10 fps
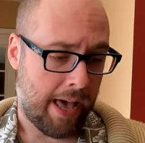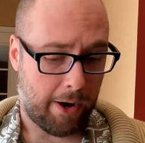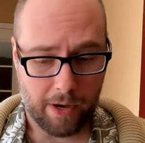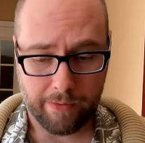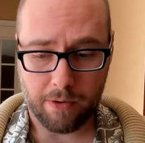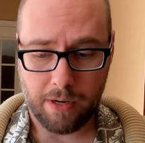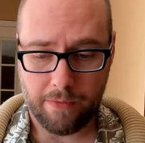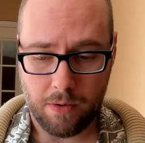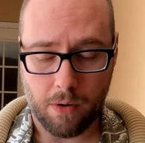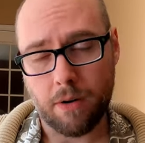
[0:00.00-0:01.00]
However,
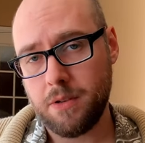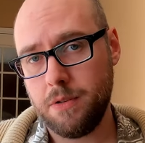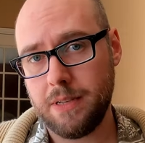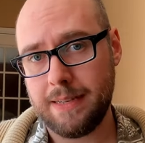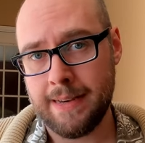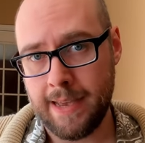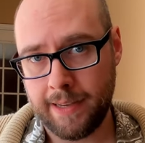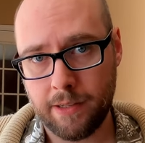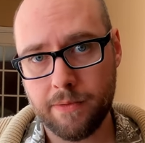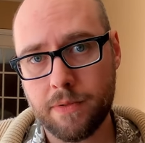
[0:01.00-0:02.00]
if you are using
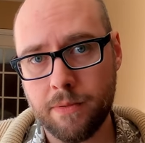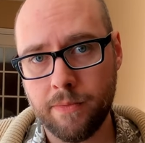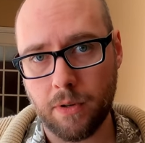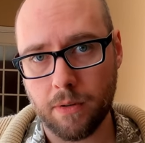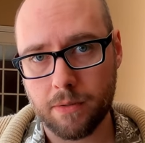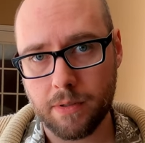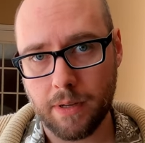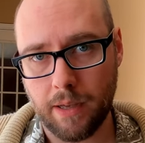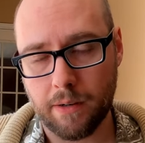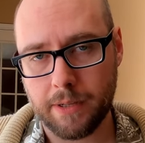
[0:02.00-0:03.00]
negatives for your
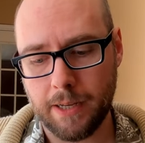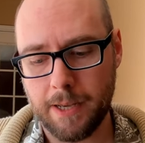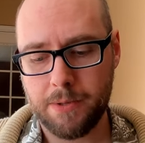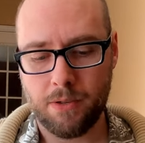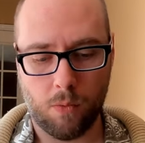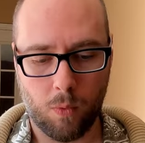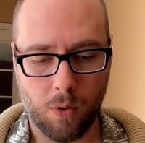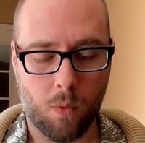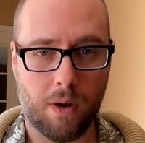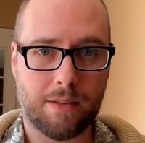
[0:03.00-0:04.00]
cyanotypes, you
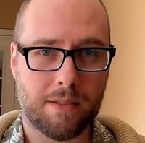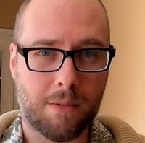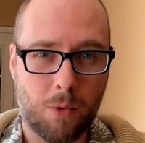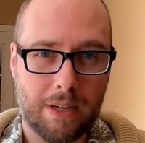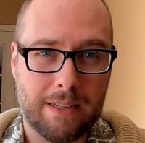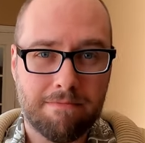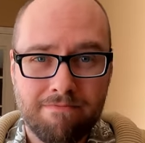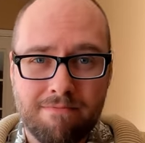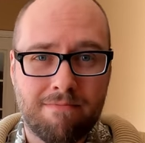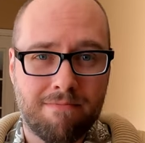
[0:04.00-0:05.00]
will want some way
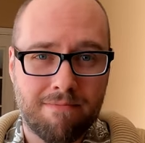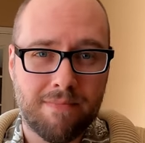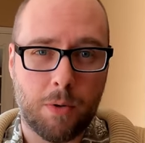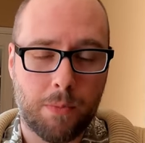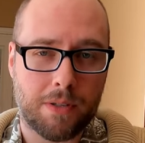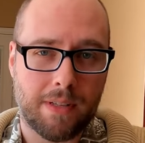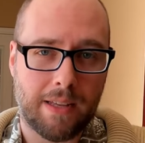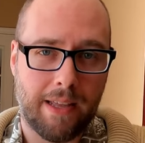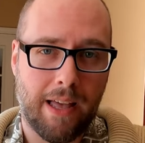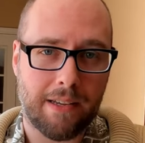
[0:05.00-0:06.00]
to push
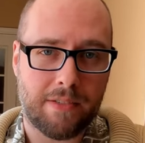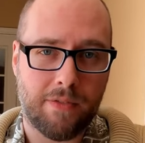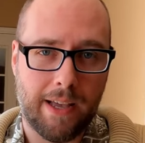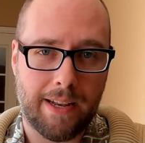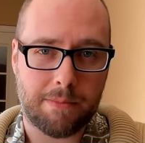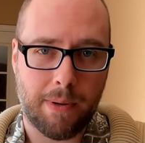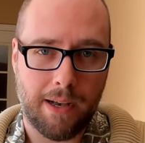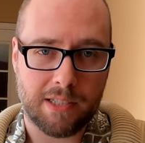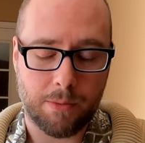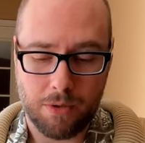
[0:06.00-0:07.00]
that down as flat as
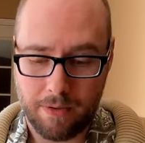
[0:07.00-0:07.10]
possible.